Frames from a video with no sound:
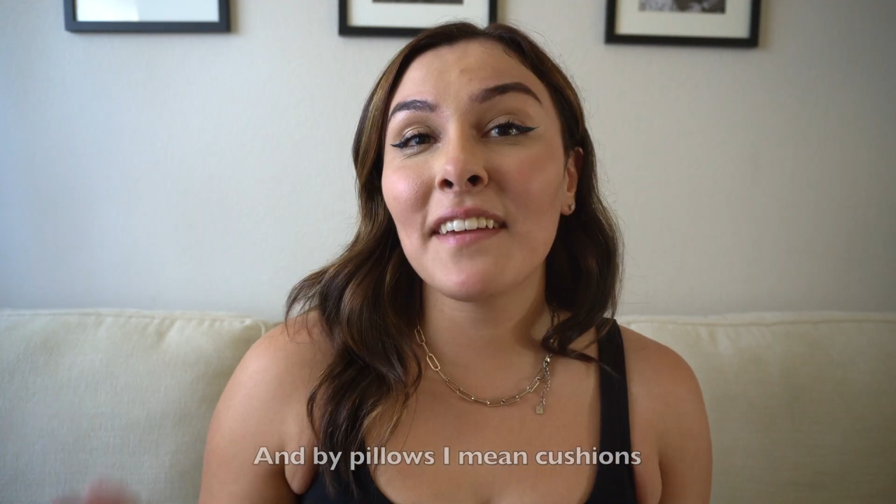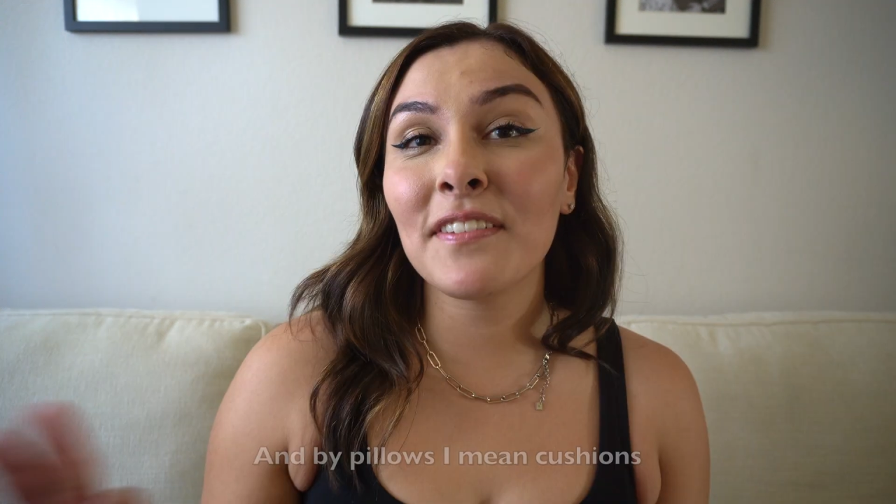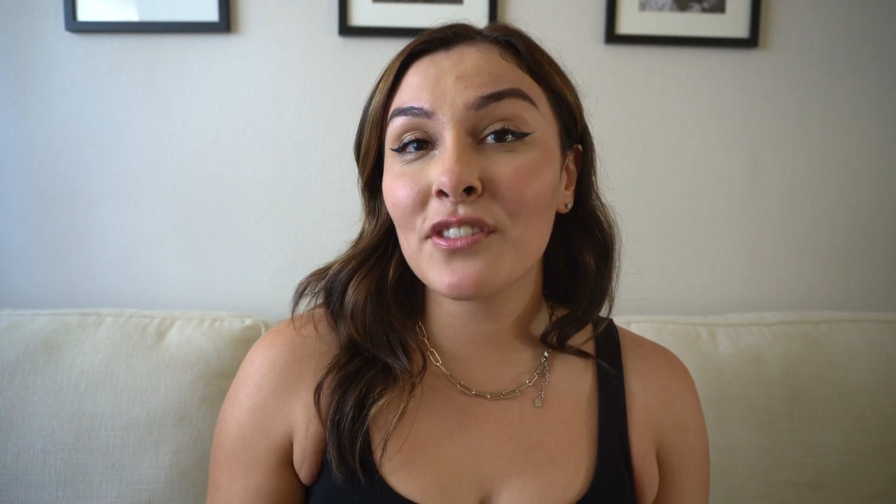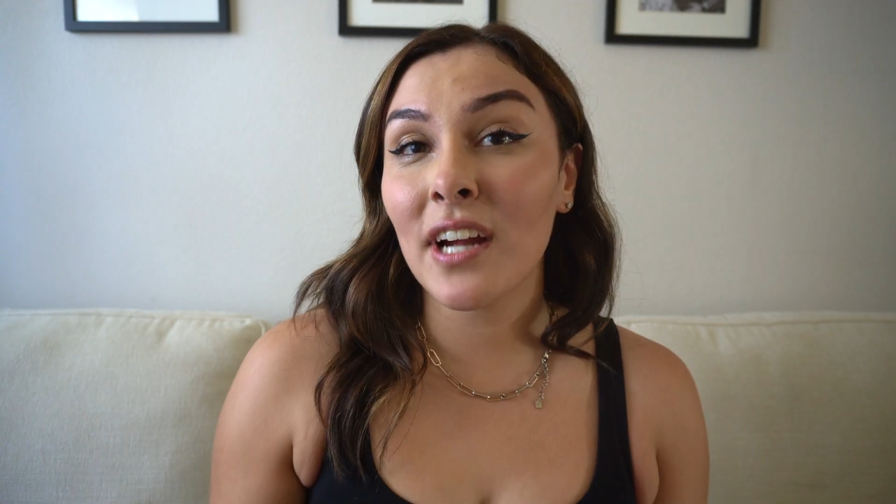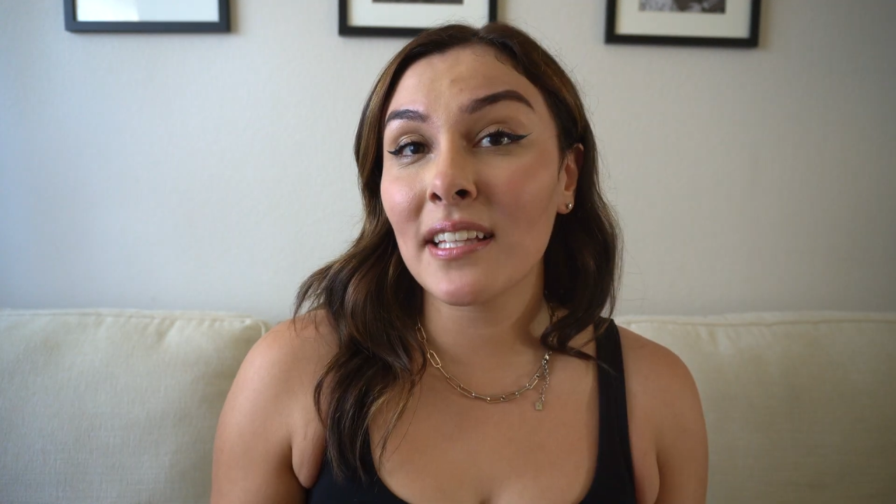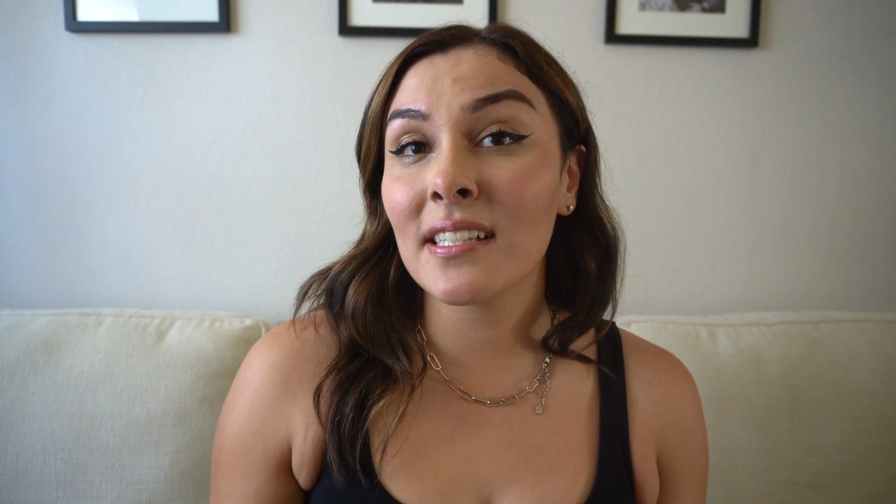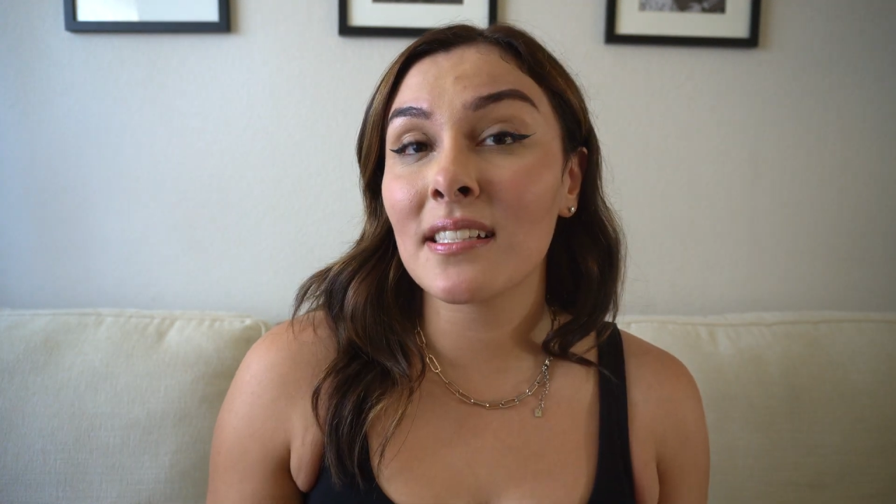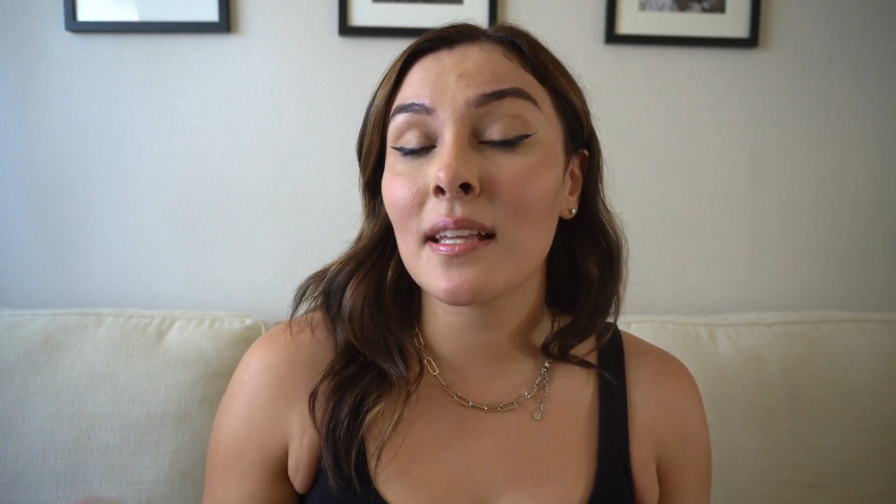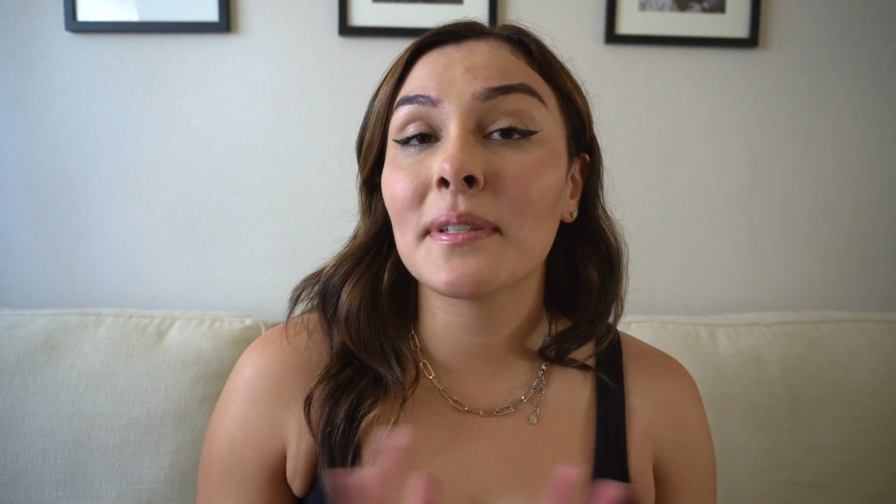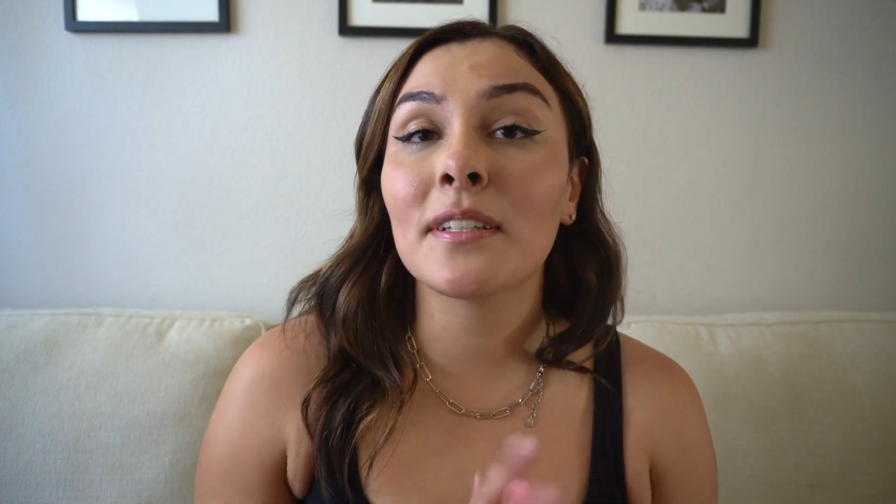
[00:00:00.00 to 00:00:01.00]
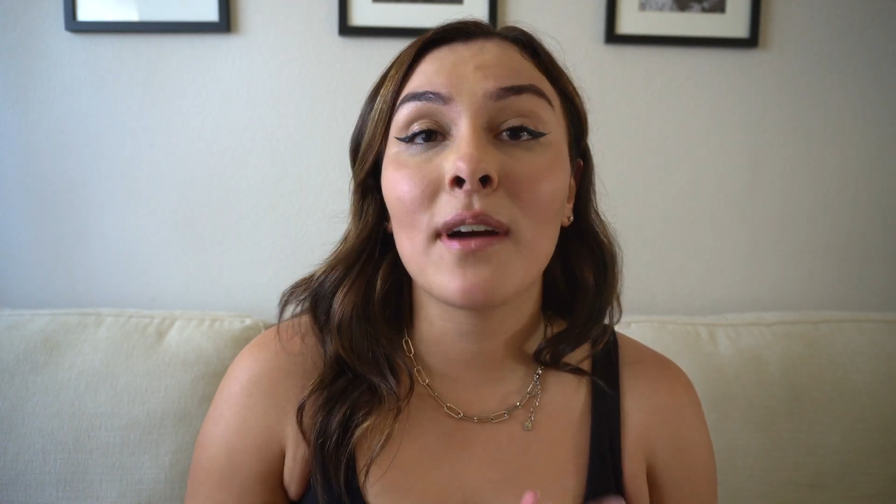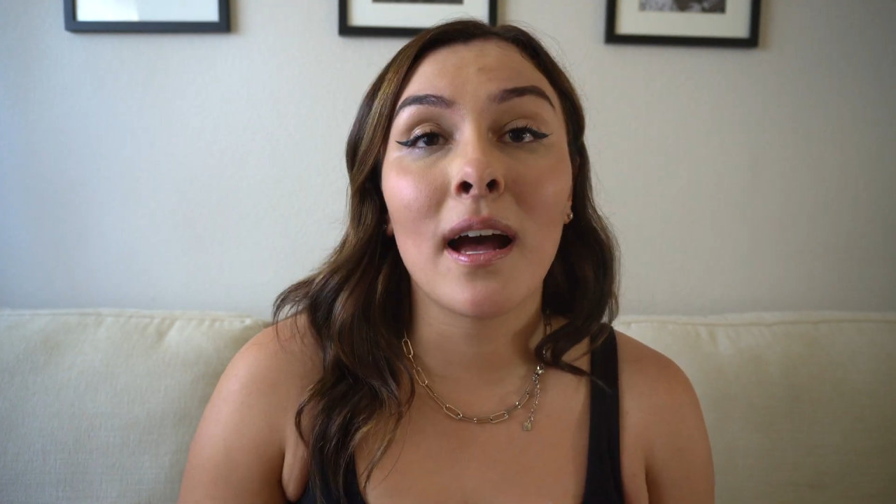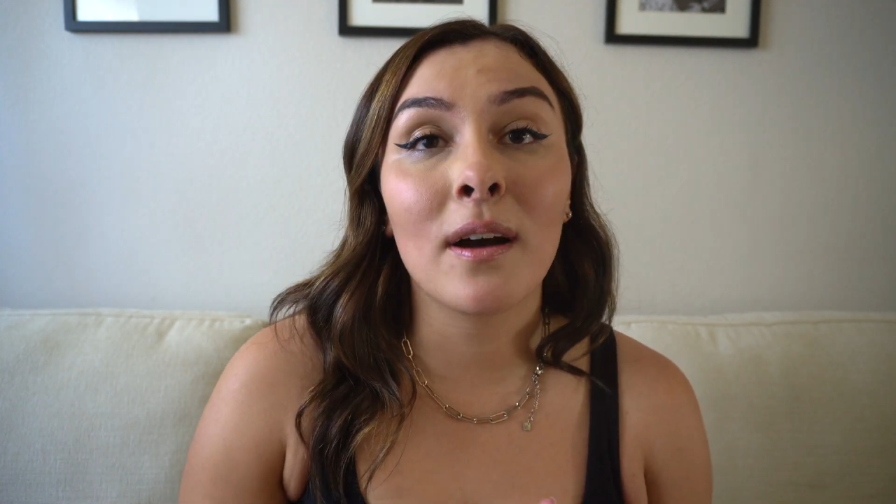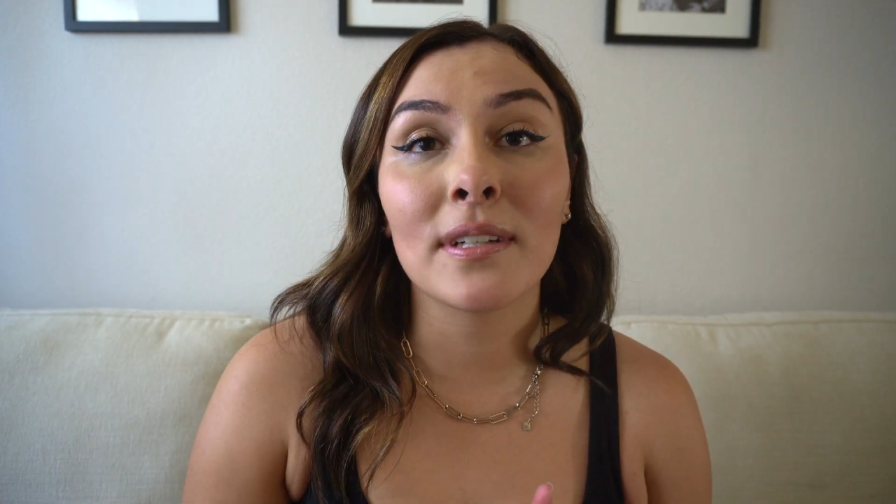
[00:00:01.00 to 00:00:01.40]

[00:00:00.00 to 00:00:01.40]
If you try this, let me know how